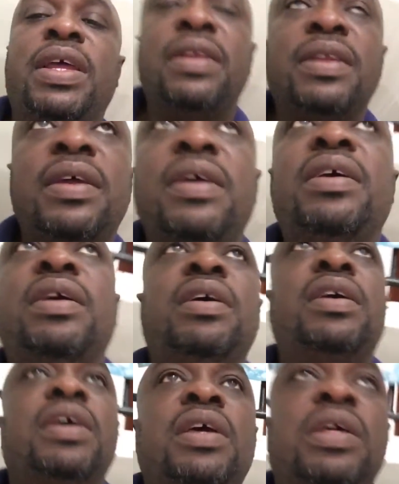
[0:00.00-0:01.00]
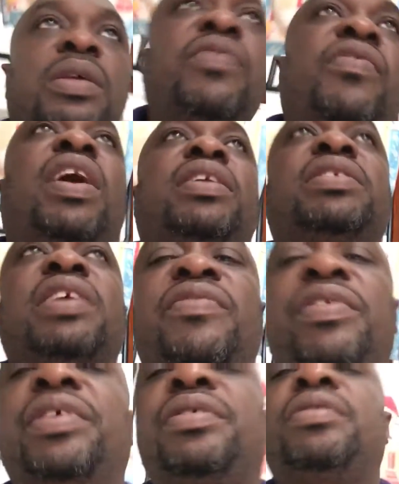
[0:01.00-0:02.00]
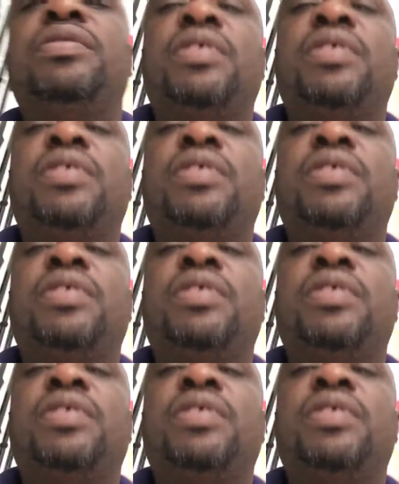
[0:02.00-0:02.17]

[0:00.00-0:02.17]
when you've had several